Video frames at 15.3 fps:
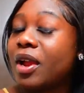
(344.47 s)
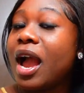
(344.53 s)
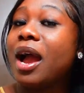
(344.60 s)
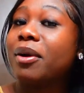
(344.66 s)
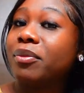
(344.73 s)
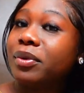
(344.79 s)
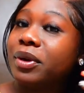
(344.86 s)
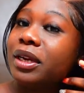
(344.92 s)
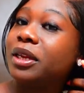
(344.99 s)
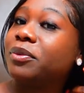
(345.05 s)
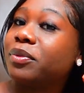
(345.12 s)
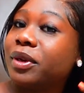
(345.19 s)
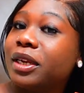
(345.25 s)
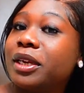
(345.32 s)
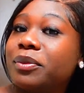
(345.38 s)
I really,
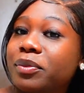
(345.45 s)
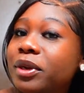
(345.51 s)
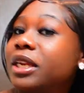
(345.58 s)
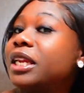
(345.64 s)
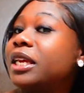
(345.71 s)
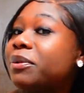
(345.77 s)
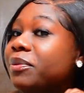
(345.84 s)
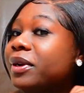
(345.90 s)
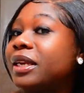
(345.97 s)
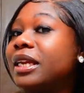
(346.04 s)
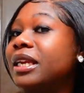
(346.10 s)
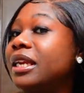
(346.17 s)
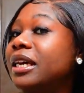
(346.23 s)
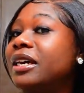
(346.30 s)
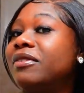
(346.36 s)
really, really,
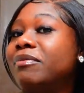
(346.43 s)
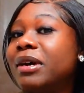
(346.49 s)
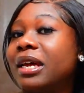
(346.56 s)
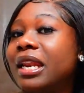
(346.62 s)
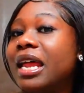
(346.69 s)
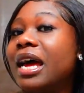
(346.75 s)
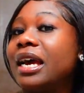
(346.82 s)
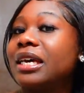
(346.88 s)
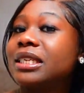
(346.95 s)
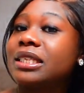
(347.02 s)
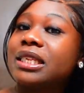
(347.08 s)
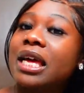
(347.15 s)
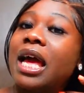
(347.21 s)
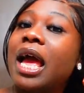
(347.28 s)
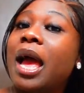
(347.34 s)
really love my locks.